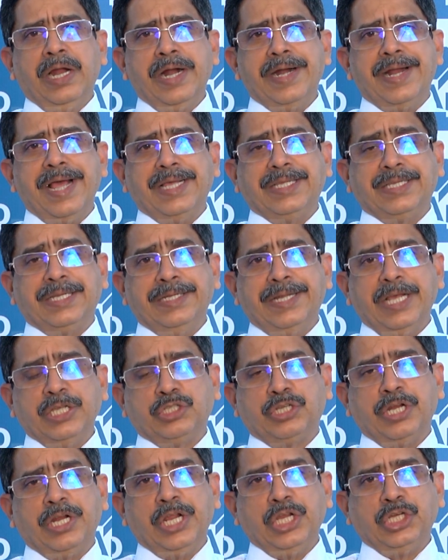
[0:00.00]

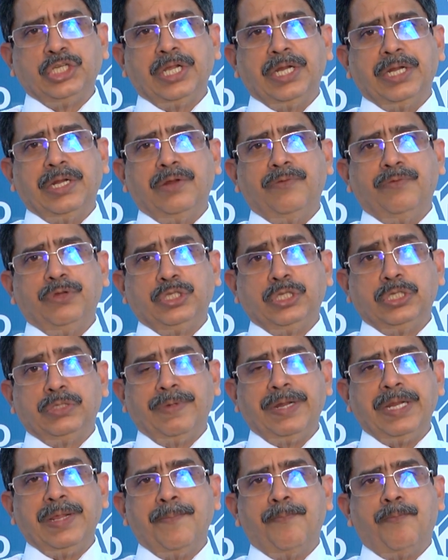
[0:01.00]
destination, which is
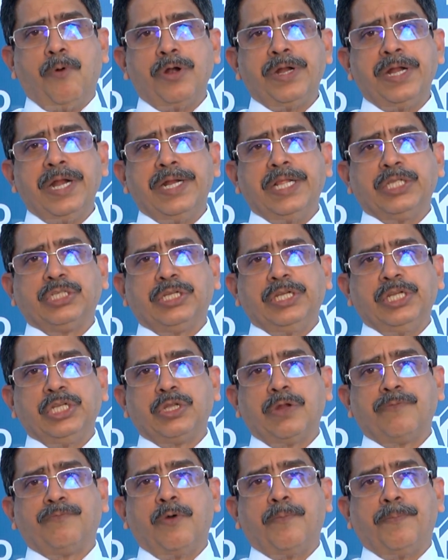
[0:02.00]
very important
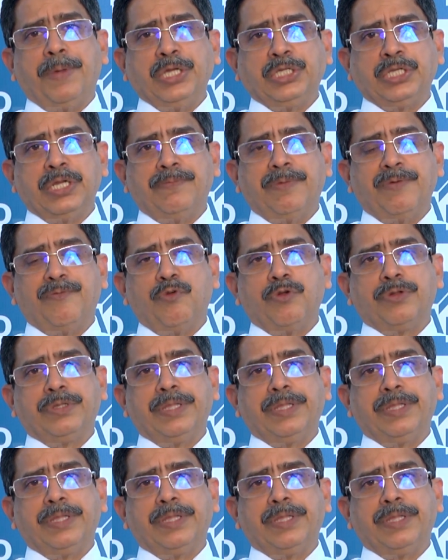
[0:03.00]
destination for patient before